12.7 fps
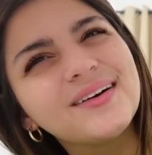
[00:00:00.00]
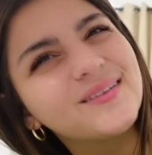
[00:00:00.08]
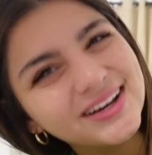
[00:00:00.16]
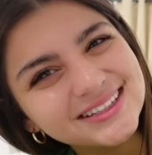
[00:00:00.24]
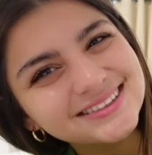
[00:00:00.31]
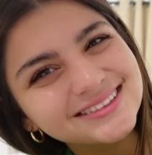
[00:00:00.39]

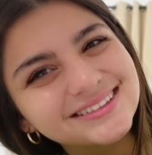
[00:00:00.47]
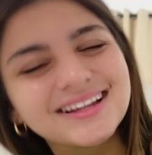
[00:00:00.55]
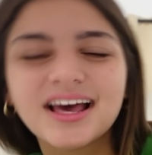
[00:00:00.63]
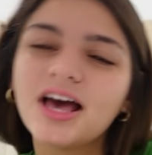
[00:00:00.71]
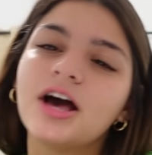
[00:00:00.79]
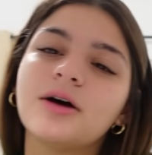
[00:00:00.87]
What?
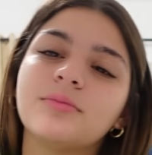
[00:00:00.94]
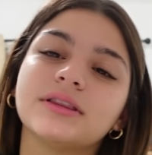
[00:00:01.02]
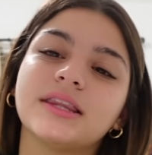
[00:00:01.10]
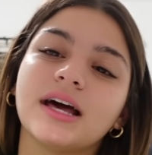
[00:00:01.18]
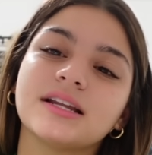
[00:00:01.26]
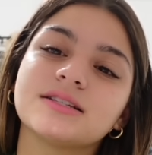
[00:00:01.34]

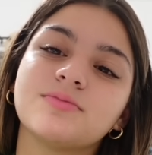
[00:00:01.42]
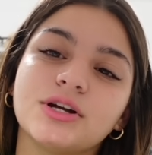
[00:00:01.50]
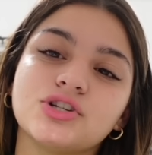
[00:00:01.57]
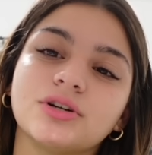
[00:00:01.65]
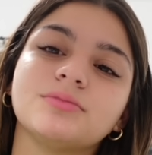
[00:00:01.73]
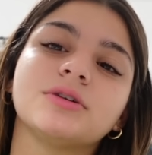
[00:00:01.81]
But that is my
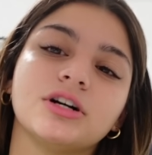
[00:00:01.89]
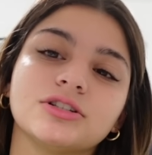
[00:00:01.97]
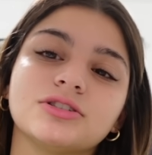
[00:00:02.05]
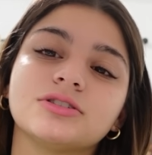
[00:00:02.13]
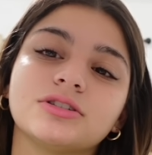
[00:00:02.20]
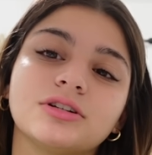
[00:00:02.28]
dream
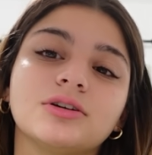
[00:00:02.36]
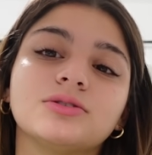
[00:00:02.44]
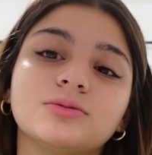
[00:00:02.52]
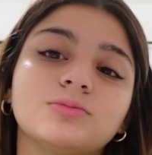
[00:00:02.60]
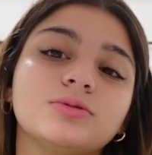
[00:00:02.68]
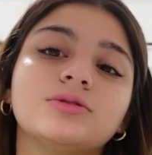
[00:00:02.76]
concert to go
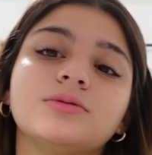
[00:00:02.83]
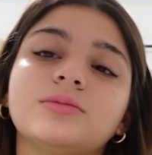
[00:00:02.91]
to, Bruno